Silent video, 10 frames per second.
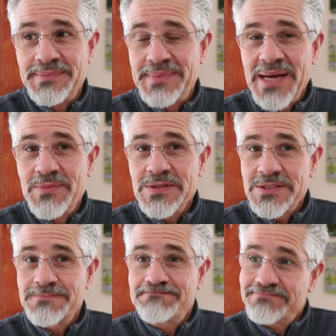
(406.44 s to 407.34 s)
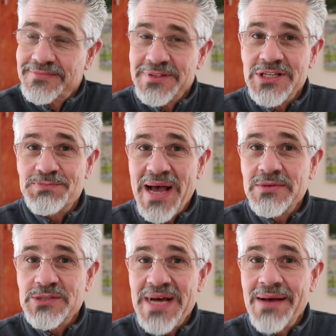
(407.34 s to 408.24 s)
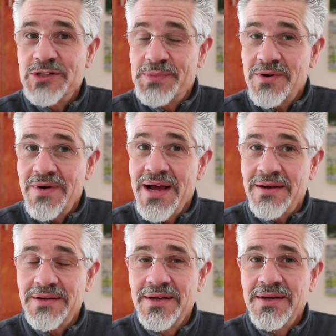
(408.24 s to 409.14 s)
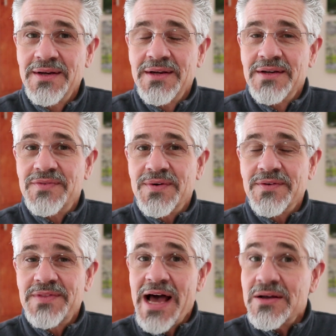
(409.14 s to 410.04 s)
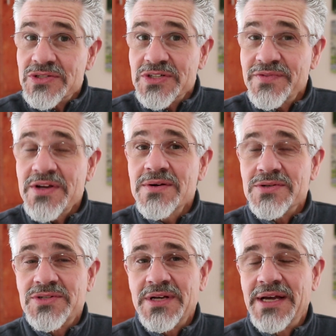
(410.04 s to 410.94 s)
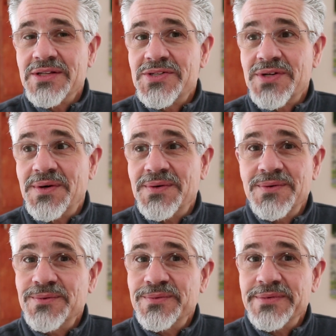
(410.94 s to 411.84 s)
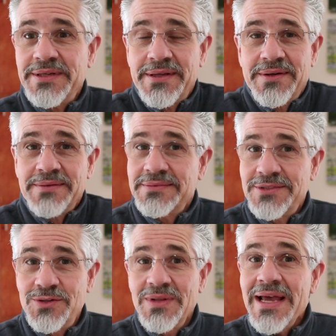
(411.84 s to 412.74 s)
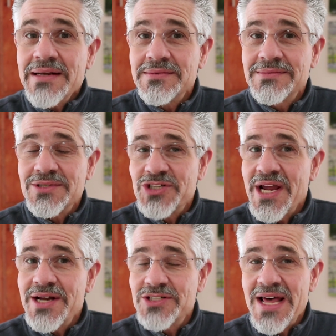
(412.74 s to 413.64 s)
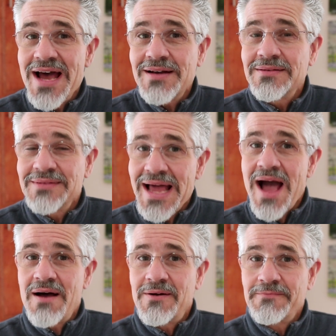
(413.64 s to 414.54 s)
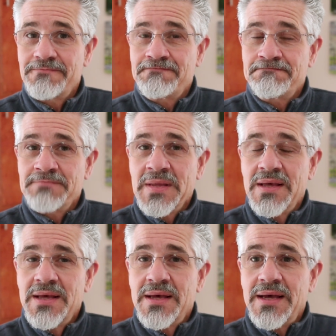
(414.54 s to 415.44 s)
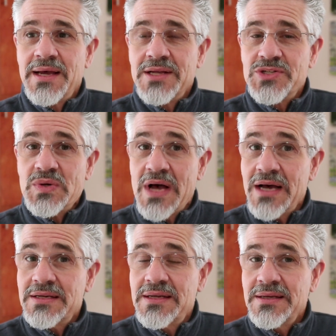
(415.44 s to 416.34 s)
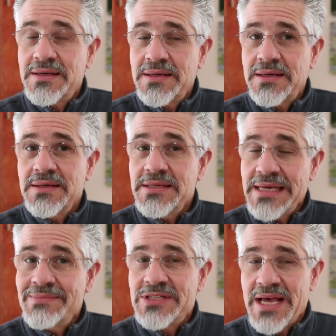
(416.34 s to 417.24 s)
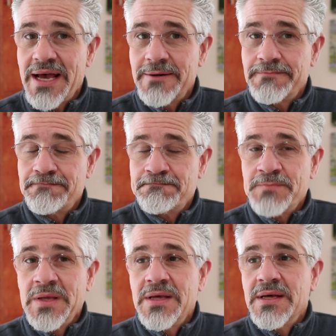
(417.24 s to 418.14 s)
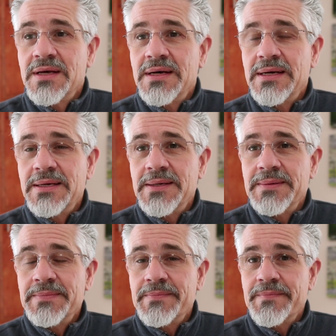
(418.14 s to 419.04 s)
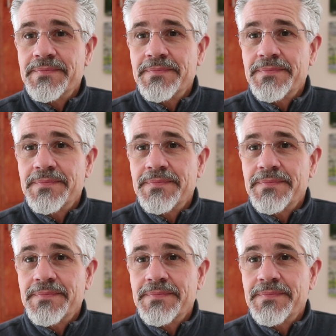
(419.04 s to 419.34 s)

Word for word: Bible's this Bible's the Bible. It's been around for thousands of years. And so, you know, too late to change that now. And so God condemns that. Um,